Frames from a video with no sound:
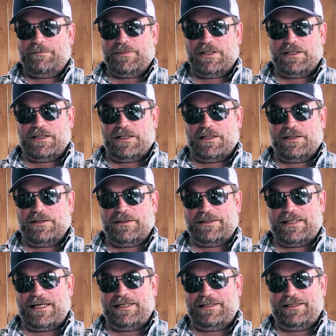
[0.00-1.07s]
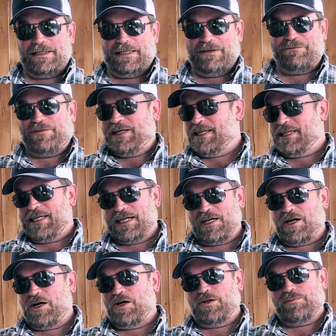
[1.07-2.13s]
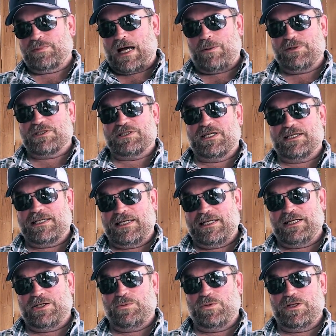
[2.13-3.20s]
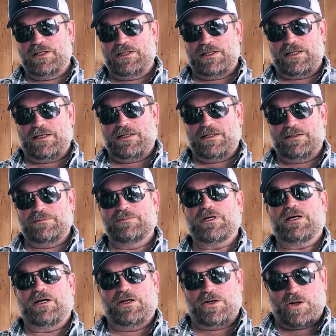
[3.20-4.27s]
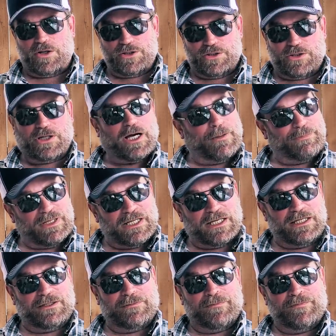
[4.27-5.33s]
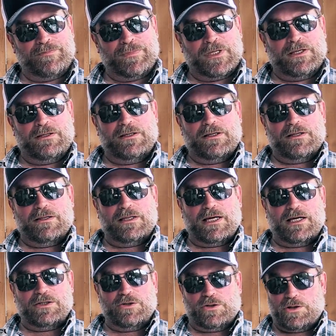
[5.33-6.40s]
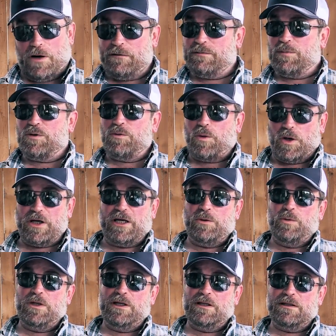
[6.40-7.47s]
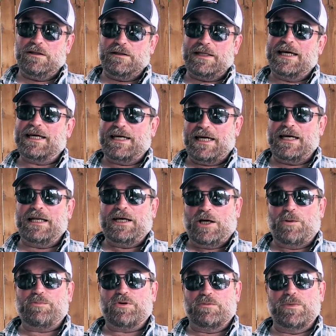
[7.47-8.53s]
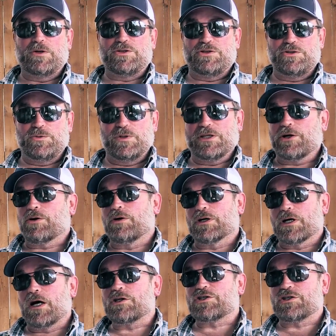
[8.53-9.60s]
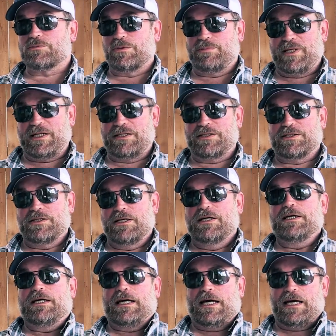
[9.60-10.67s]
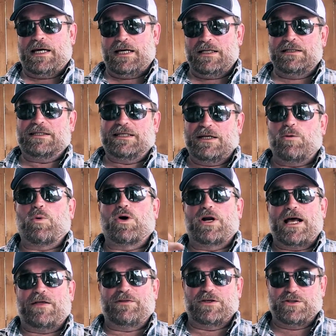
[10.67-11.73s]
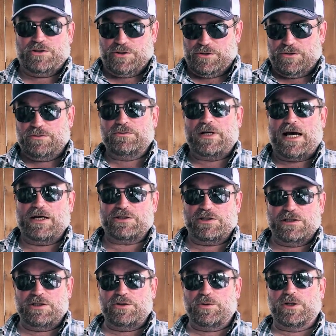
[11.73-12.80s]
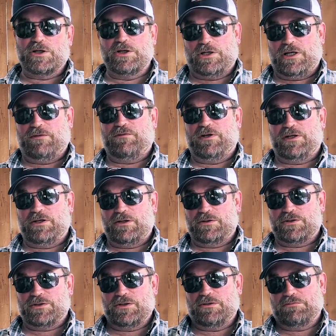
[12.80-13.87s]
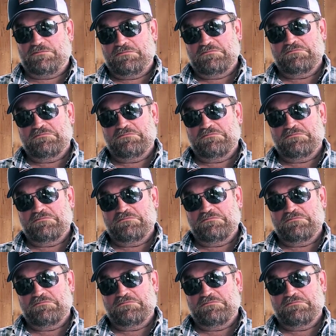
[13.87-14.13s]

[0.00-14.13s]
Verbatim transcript: but that, if anything at all, I would say getting with a larger company that you're comfortable working with, they can help promote you with their own customer base and get word out that you're actually doing cooking videos. So